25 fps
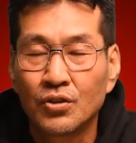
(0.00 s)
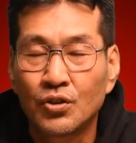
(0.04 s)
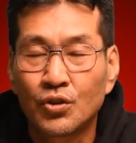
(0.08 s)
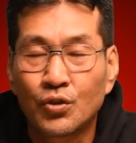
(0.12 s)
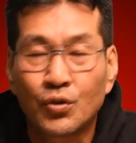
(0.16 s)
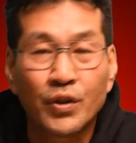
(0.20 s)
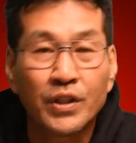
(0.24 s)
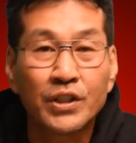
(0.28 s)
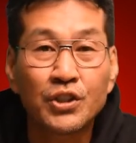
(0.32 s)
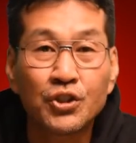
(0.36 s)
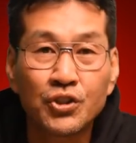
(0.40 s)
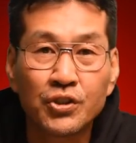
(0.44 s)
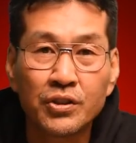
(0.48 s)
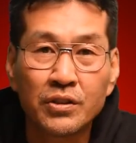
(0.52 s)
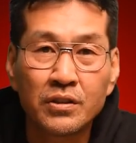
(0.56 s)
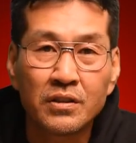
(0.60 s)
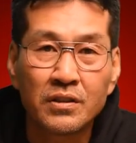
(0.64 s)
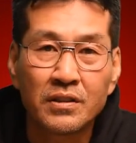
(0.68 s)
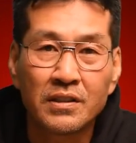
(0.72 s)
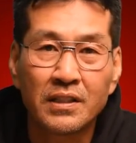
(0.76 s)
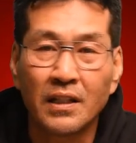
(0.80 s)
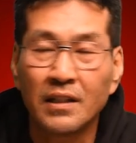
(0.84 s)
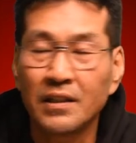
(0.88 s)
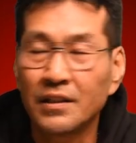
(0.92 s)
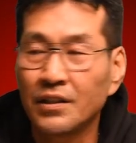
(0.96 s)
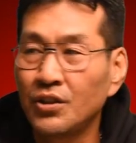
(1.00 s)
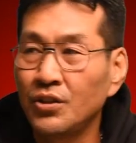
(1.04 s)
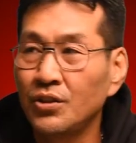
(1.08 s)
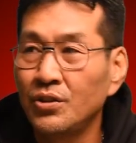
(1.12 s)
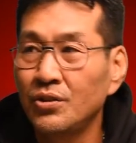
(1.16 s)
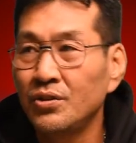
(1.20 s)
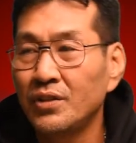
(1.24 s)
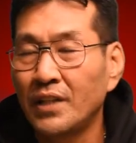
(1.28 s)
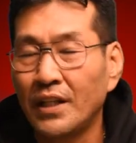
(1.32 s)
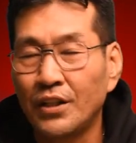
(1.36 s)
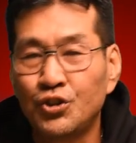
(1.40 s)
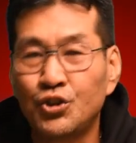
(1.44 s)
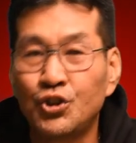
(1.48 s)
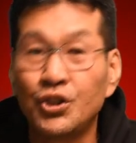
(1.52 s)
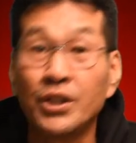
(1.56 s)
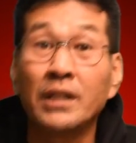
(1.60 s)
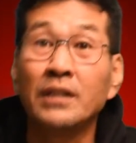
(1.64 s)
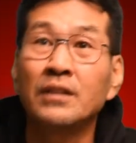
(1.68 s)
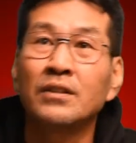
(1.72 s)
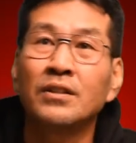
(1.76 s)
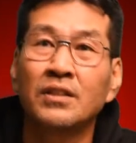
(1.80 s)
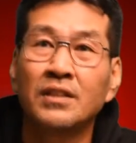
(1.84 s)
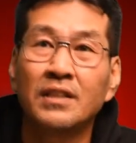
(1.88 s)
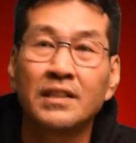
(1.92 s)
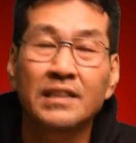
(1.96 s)
Christians telling you that
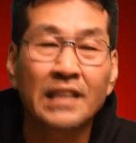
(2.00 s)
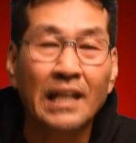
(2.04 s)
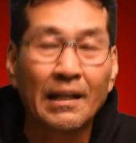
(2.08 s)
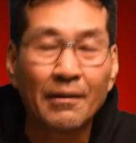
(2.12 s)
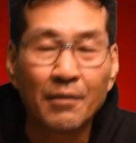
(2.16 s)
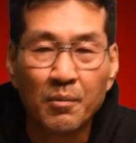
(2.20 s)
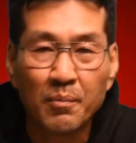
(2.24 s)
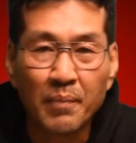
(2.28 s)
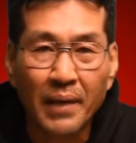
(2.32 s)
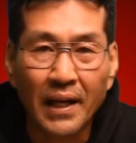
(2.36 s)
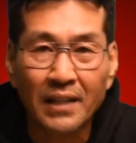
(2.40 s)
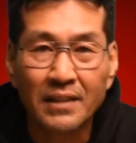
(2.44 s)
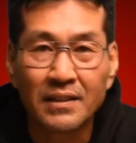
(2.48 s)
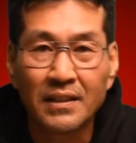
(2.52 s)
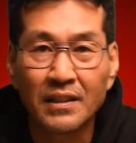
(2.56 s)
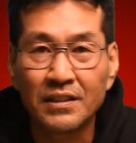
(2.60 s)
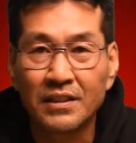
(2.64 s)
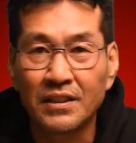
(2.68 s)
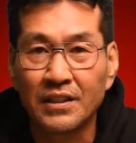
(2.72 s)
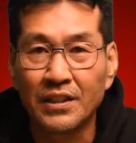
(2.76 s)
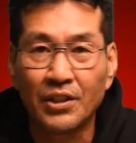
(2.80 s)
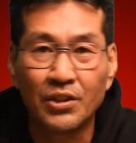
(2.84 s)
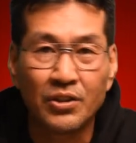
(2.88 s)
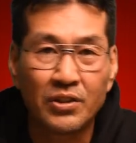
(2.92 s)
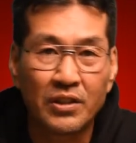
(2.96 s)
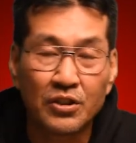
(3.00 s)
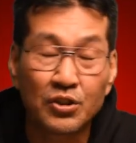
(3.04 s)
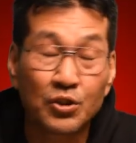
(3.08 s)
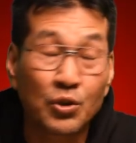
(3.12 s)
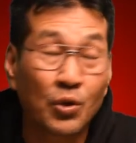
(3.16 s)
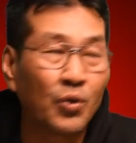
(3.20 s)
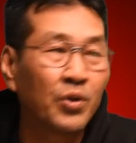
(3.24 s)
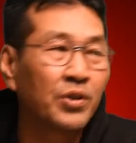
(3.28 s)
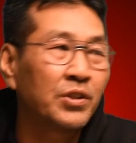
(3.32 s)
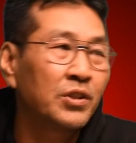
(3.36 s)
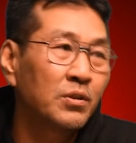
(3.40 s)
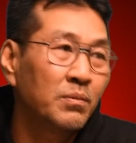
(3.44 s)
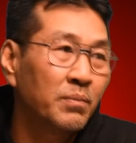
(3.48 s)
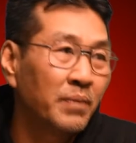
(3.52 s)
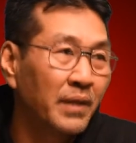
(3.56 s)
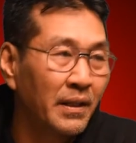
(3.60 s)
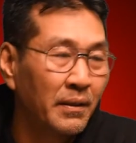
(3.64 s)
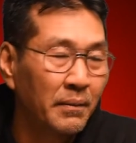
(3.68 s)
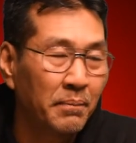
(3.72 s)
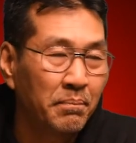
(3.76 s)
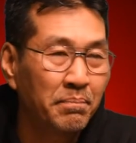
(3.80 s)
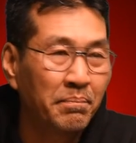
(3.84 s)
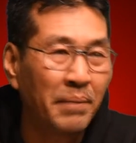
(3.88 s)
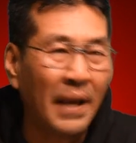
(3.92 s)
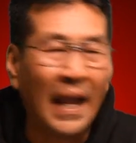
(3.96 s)
Jesus is coming back this year, there's going to
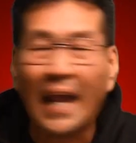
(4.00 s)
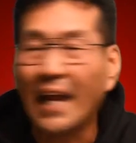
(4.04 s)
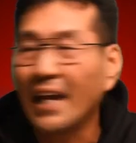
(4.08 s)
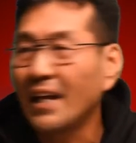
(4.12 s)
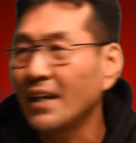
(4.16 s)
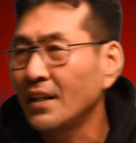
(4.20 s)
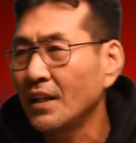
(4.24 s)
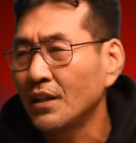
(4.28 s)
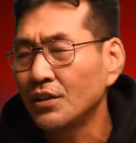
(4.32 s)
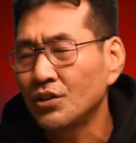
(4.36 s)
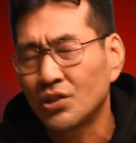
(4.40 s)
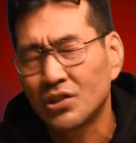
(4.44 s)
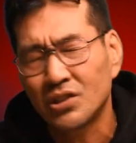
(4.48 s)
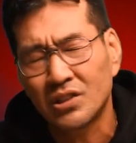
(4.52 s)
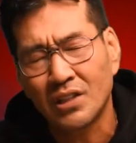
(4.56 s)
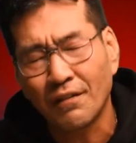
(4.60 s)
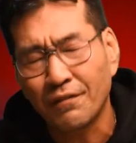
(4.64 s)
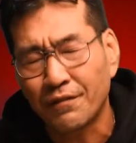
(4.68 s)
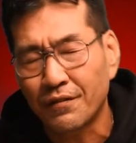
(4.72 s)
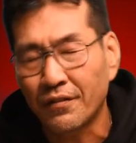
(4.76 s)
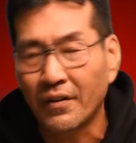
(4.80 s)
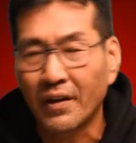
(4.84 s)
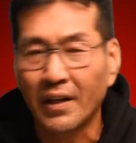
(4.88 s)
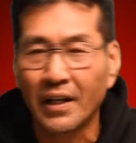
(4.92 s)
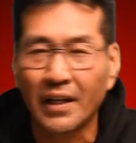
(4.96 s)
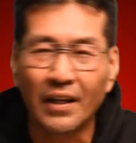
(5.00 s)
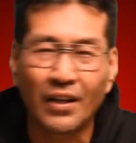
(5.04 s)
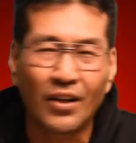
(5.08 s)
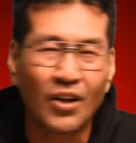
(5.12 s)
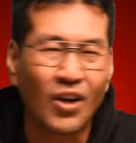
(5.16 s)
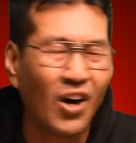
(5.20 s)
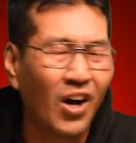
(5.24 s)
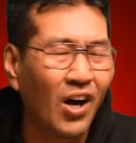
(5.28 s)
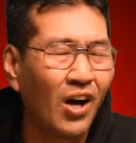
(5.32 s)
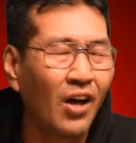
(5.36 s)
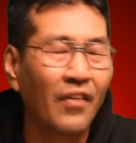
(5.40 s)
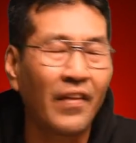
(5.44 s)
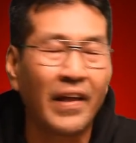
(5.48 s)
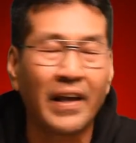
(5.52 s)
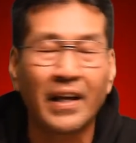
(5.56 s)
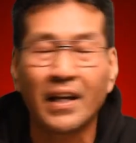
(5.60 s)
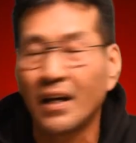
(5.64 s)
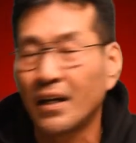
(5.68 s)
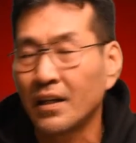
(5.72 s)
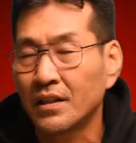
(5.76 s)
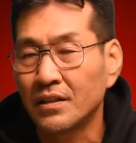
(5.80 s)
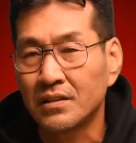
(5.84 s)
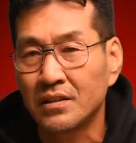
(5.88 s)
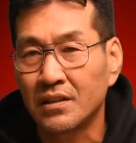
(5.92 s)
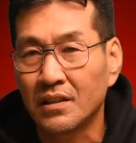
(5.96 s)
be pain and suffering and all that
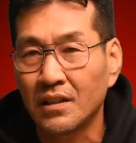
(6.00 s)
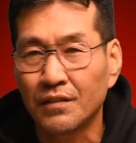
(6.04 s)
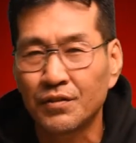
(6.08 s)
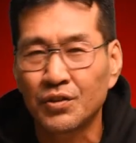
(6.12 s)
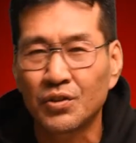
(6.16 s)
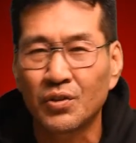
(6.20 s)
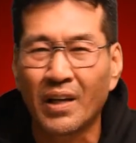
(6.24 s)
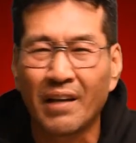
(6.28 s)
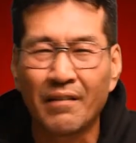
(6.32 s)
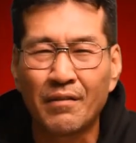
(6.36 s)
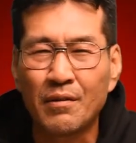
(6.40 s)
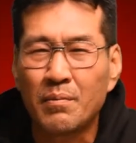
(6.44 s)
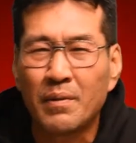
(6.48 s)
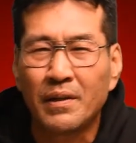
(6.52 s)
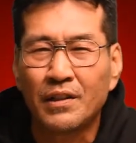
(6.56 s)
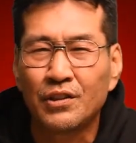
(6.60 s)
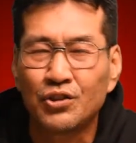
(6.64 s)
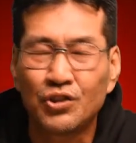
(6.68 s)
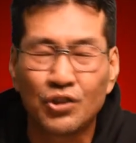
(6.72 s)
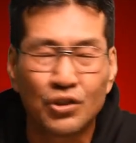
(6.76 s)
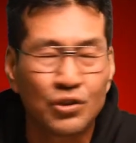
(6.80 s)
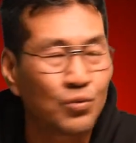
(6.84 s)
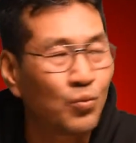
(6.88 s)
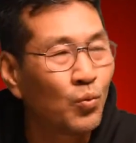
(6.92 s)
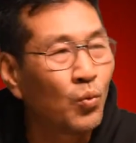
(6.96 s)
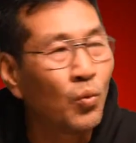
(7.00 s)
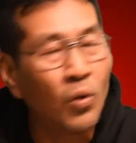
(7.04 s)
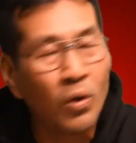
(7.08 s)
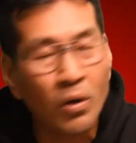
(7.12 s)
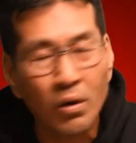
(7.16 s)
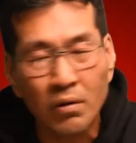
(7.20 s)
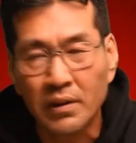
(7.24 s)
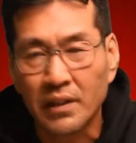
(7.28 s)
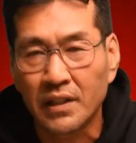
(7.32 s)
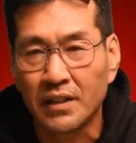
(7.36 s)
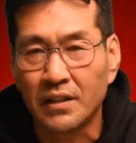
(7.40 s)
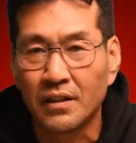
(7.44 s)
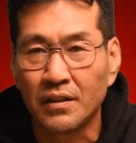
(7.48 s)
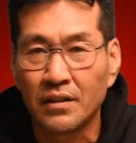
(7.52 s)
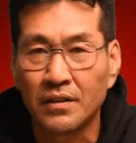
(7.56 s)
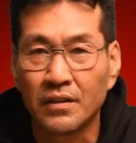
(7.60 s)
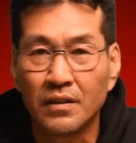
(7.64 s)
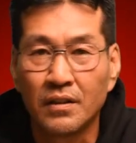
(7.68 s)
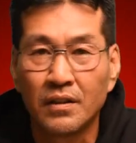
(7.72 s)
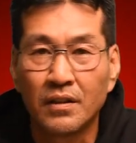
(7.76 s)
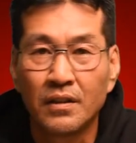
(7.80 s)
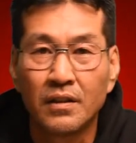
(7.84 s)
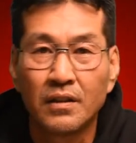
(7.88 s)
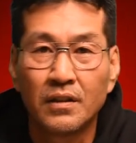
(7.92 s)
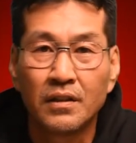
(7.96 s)
kind of stuff, so everybody's just worried.
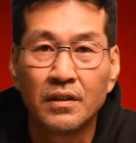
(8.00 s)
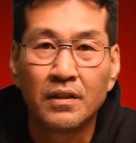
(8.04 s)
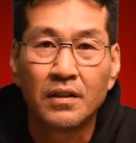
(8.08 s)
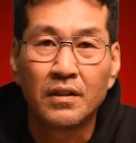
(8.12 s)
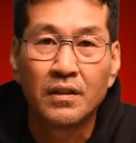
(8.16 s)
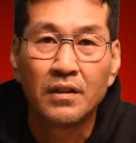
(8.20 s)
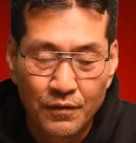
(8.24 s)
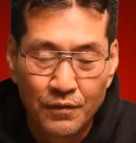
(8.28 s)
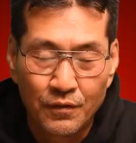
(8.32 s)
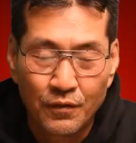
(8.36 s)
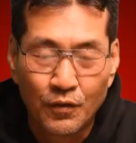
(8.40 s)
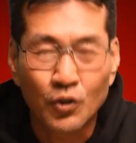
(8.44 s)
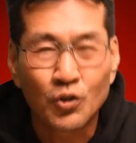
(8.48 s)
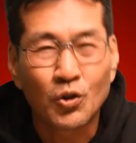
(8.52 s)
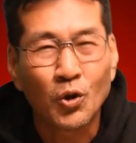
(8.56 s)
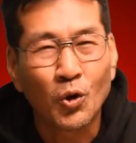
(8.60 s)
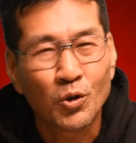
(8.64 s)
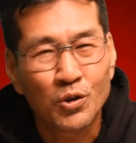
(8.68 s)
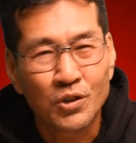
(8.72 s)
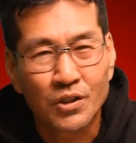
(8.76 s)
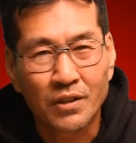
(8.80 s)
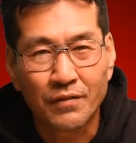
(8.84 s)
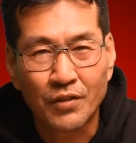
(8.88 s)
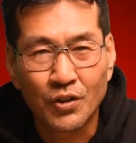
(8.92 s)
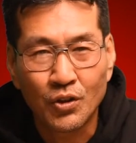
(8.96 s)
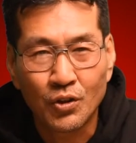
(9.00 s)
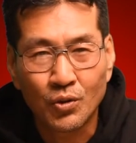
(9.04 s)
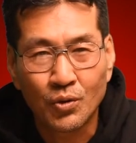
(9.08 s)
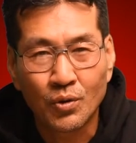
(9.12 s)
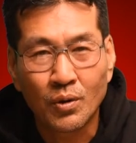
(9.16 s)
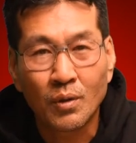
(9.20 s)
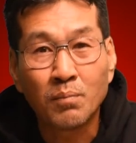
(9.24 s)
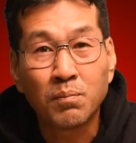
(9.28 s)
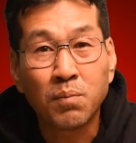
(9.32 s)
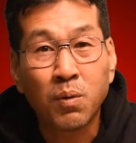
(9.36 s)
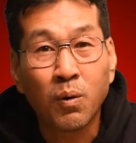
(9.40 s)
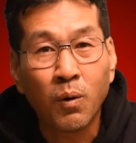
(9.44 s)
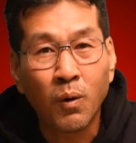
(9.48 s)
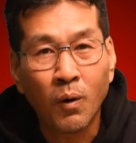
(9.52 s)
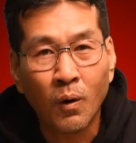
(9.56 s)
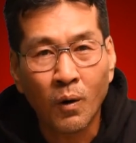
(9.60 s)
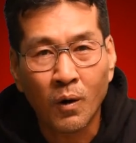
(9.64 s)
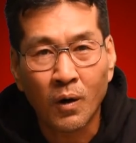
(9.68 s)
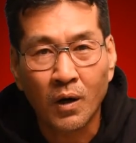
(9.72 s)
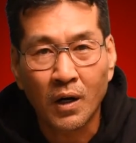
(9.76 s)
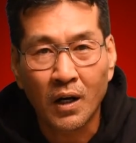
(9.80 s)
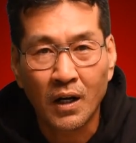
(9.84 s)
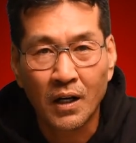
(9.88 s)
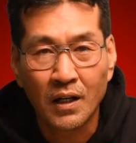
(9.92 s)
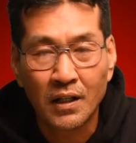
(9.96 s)
For those of you who are
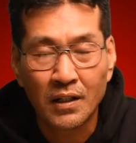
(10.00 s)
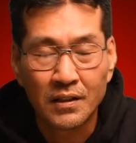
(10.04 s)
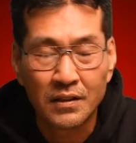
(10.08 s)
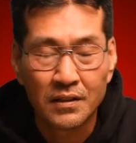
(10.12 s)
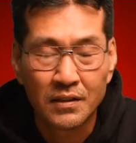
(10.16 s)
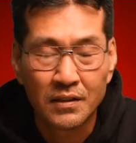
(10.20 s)
poor,